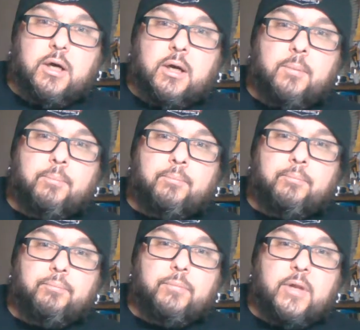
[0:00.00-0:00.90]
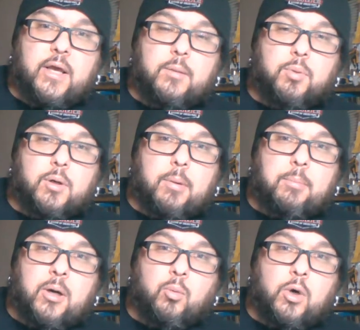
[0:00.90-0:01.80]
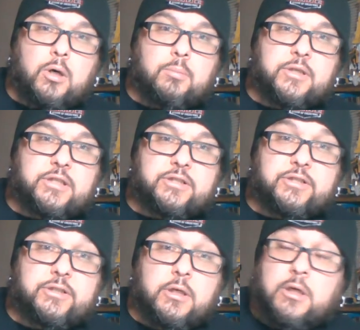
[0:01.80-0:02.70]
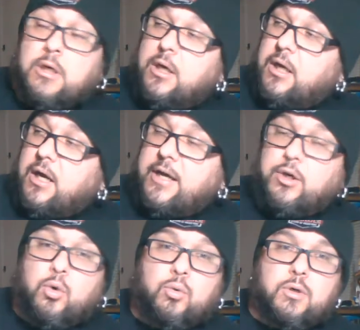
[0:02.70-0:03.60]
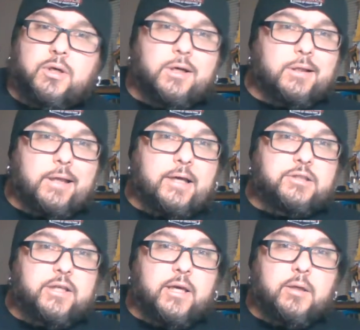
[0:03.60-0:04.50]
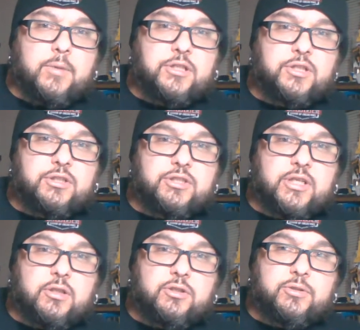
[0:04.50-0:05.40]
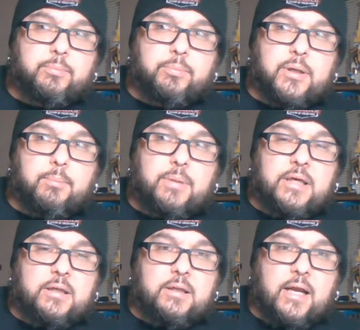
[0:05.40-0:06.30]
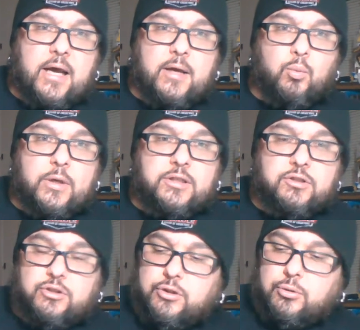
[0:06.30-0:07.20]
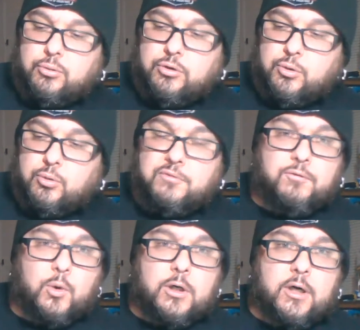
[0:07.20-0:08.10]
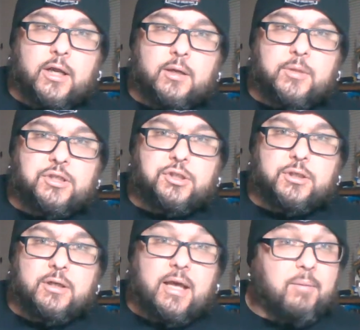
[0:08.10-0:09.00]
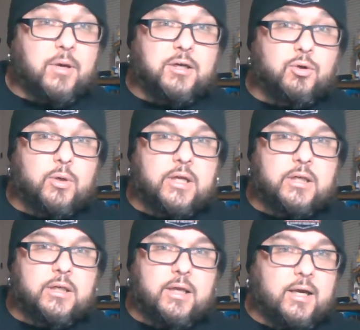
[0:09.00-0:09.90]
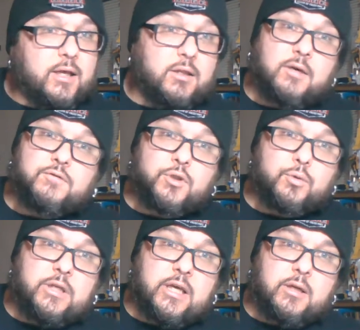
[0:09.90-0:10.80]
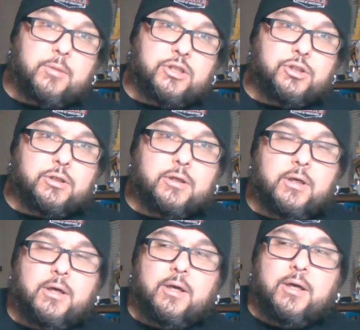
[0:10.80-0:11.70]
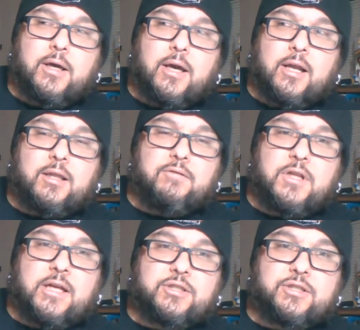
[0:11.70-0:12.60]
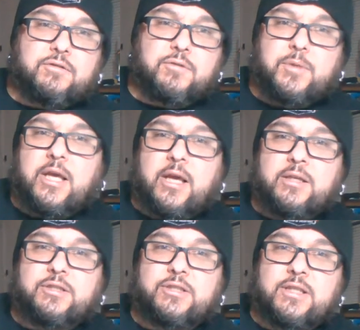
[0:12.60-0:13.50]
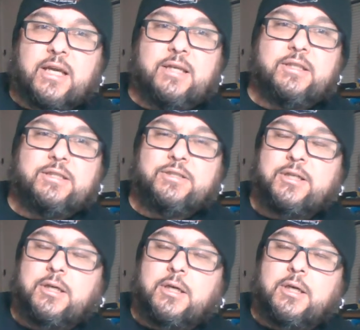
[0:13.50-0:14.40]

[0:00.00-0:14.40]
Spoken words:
and put up on my wall, because I don't collect animation cells, but being that I went to school for animation, have my degree in it, and I love 2D animation, and I love a lot of stuff from the 80s and the 90s,